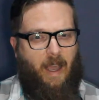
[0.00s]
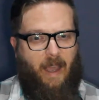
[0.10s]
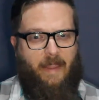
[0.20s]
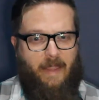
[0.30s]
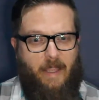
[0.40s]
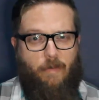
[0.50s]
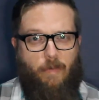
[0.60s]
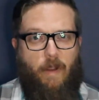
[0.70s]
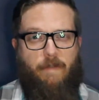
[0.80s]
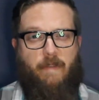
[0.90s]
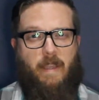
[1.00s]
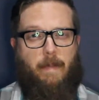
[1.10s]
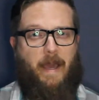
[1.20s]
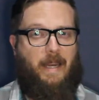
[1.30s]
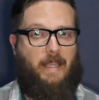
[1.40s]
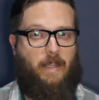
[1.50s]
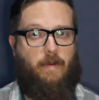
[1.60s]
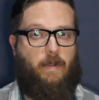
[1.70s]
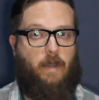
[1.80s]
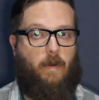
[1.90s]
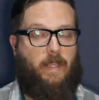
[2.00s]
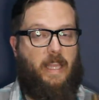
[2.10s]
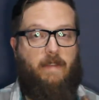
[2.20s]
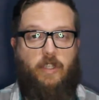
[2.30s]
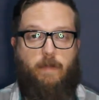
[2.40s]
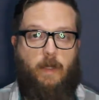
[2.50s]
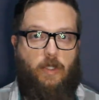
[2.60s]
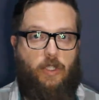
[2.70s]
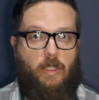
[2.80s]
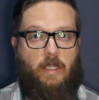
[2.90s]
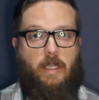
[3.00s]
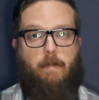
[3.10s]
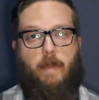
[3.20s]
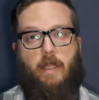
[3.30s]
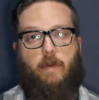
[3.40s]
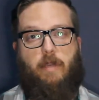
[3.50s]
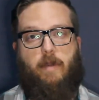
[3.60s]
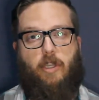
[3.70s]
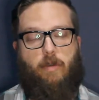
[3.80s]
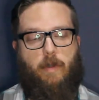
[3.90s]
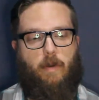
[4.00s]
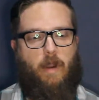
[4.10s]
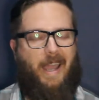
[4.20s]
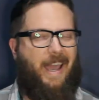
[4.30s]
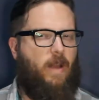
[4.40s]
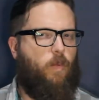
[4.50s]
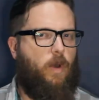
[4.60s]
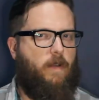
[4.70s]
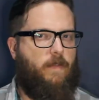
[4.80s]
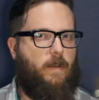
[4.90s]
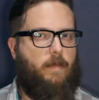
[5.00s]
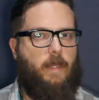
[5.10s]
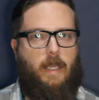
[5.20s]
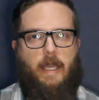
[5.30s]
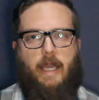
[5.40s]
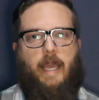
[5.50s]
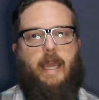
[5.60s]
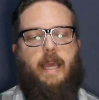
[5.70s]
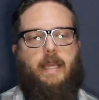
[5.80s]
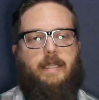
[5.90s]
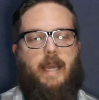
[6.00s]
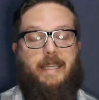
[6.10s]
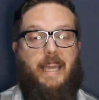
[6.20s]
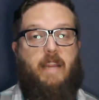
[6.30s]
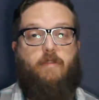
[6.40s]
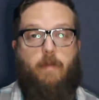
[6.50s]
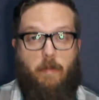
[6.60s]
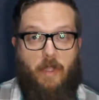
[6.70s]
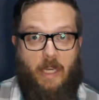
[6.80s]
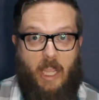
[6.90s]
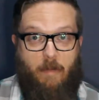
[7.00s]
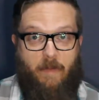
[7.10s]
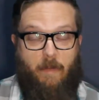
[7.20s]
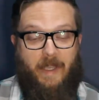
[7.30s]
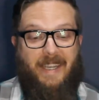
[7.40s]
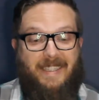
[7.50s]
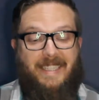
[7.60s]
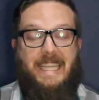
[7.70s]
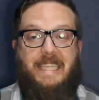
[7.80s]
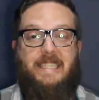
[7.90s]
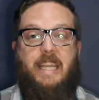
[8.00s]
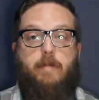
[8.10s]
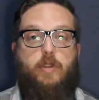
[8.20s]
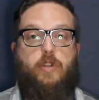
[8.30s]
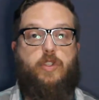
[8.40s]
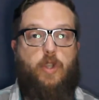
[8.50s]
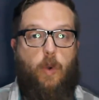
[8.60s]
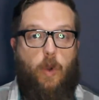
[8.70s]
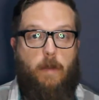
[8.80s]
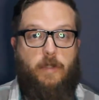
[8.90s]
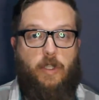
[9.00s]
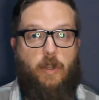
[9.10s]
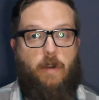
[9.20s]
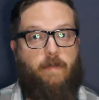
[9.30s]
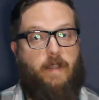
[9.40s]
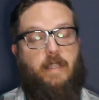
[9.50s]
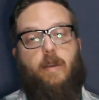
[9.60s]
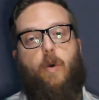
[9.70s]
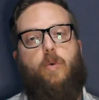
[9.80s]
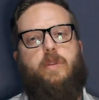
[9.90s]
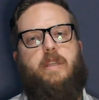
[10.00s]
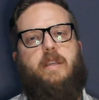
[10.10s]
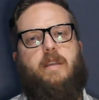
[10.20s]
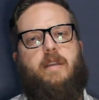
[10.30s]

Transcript: I think roughly about a year ago, and they've just been chilling and mellowing in my humidor. I had one of them, and I can't even remember the name of it because these names are so obscure. In fact, the only